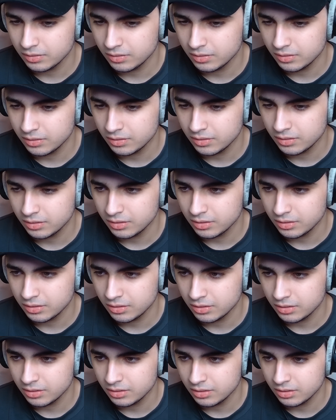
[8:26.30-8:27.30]
or could at
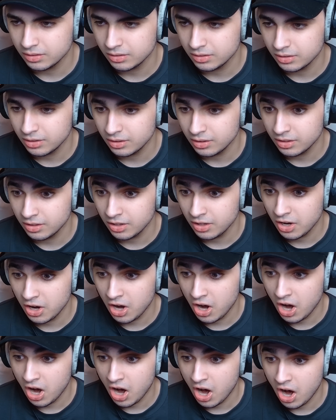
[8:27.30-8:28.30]
least touch his toes.
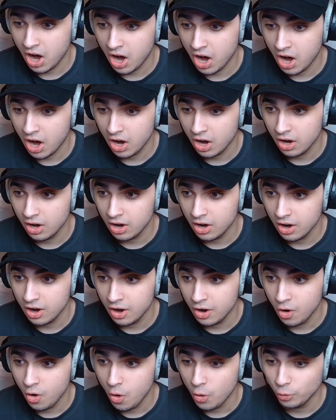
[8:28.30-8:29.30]
Or even
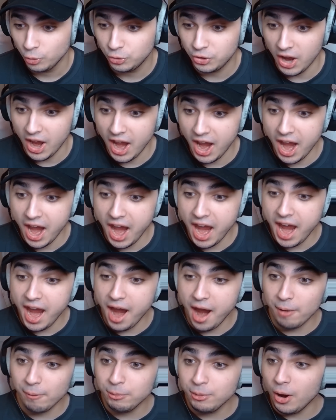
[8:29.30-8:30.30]
see his.
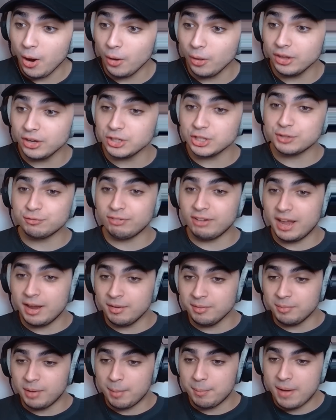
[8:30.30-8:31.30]
Damn, yo, they're just playing
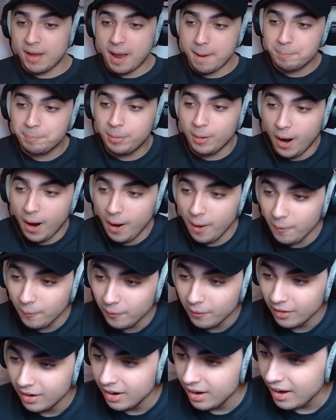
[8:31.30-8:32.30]
with my man
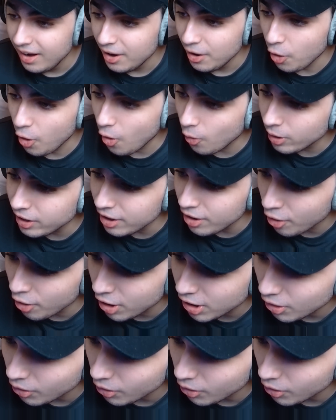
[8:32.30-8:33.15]
Po. Oh, he heard